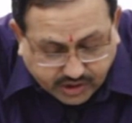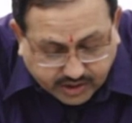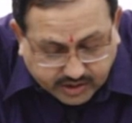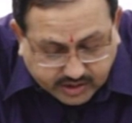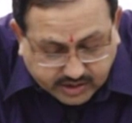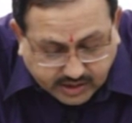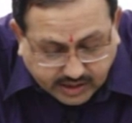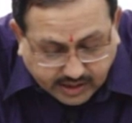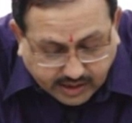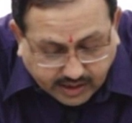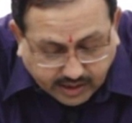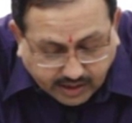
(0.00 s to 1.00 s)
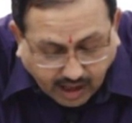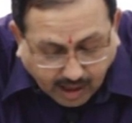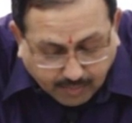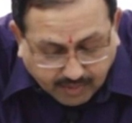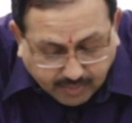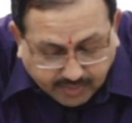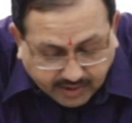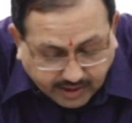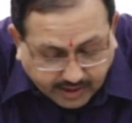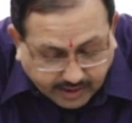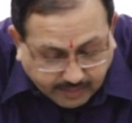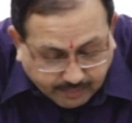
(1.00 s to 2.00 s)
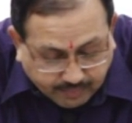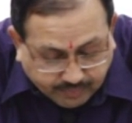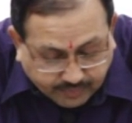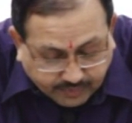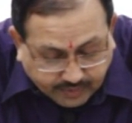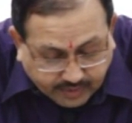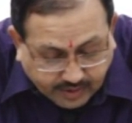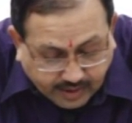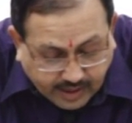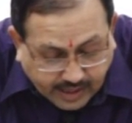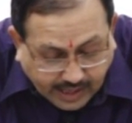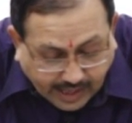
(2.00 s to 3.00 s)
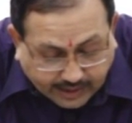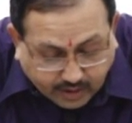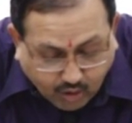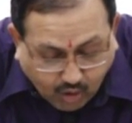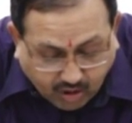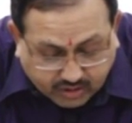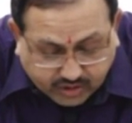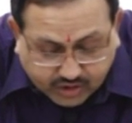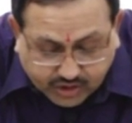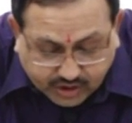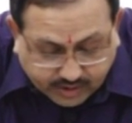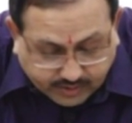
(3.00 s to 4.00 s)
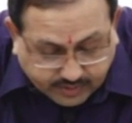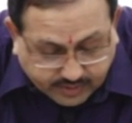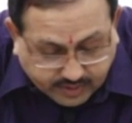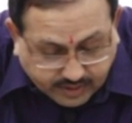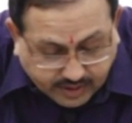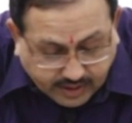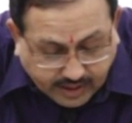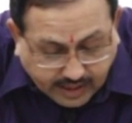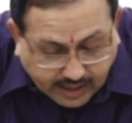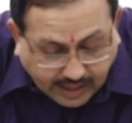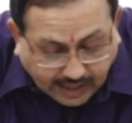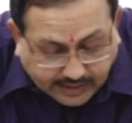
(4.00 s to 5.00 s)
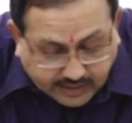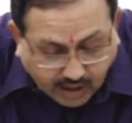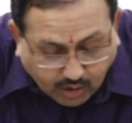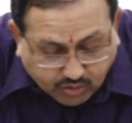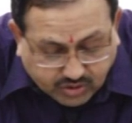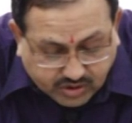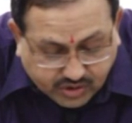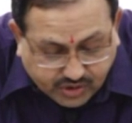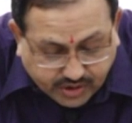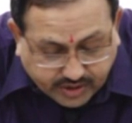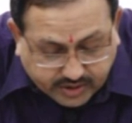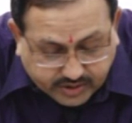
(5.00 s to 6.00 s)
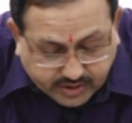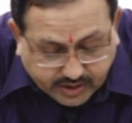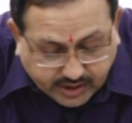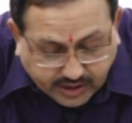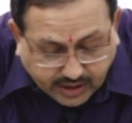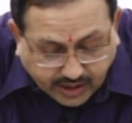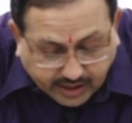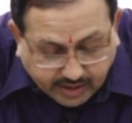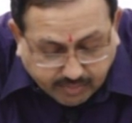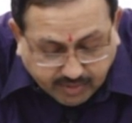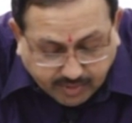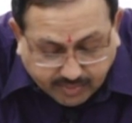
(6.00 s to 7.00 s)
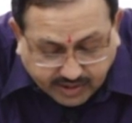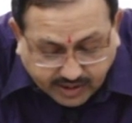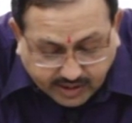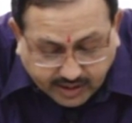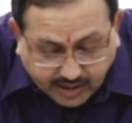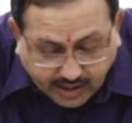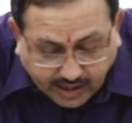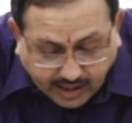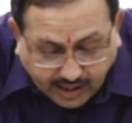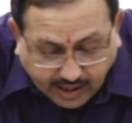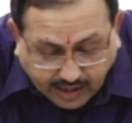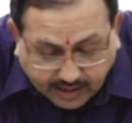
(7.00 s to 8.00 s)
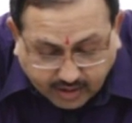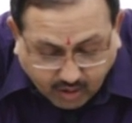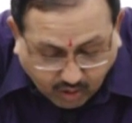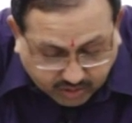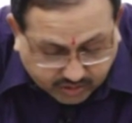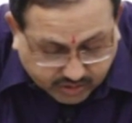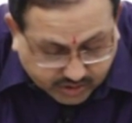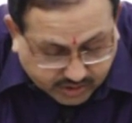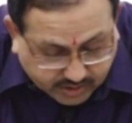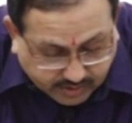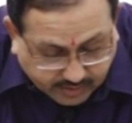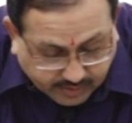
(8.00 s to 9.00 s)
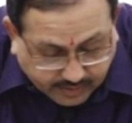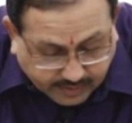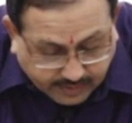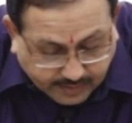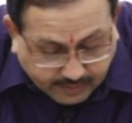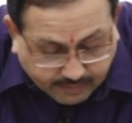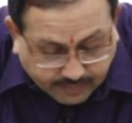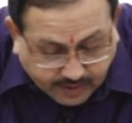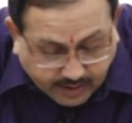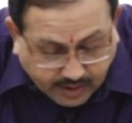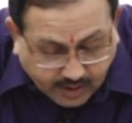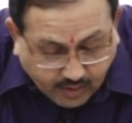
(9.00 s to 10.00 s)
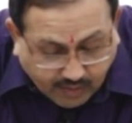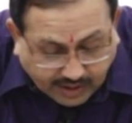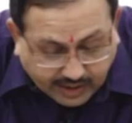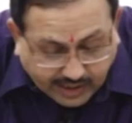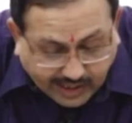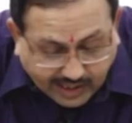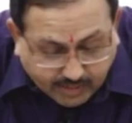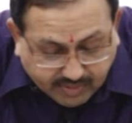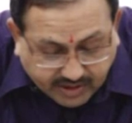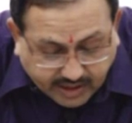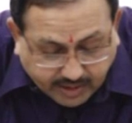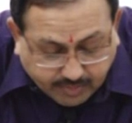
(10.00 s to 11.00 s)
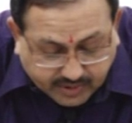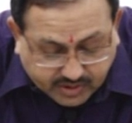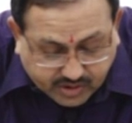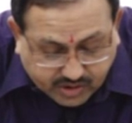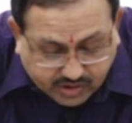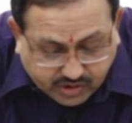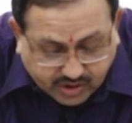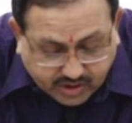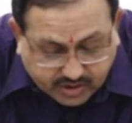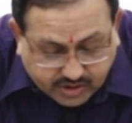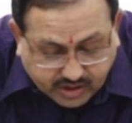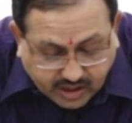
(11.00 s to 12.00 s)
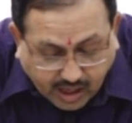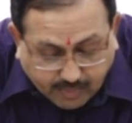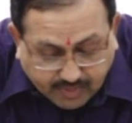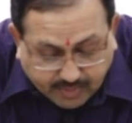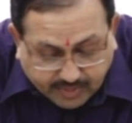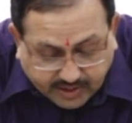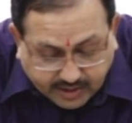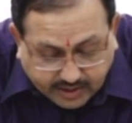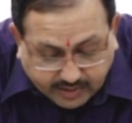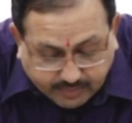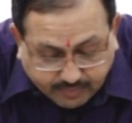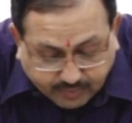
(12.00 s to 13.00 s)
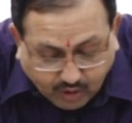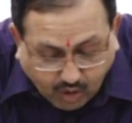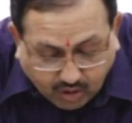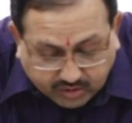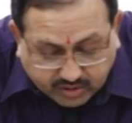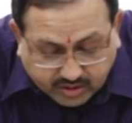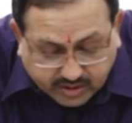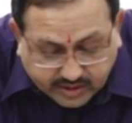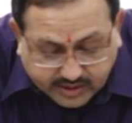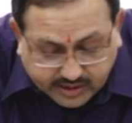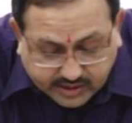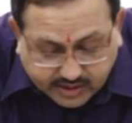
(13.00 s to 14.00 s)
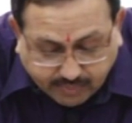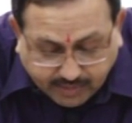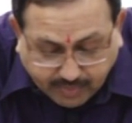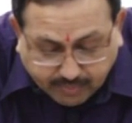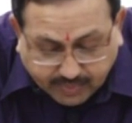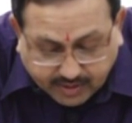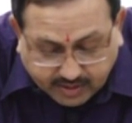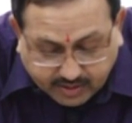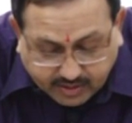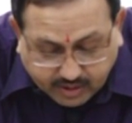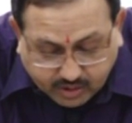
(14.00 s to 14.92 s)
shares in Ram Limited at cost, 9,000 shares in Rahim Limited at cost. When A Limited purchased shares in Ram Limited on 30th September